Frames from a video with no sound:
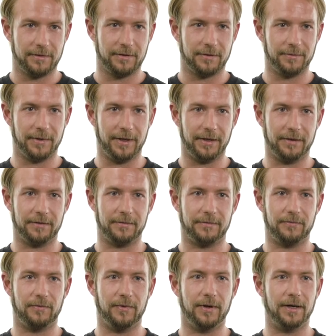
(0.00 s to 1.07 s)
I'm like,
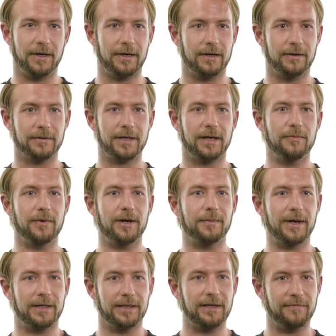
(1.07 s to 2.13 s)
"Whoa, okay, when am
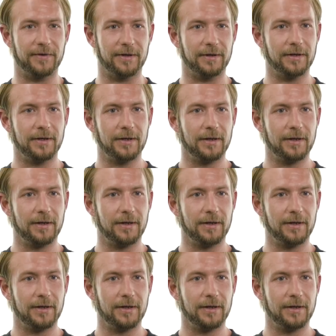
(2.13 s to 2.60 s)
I leaving?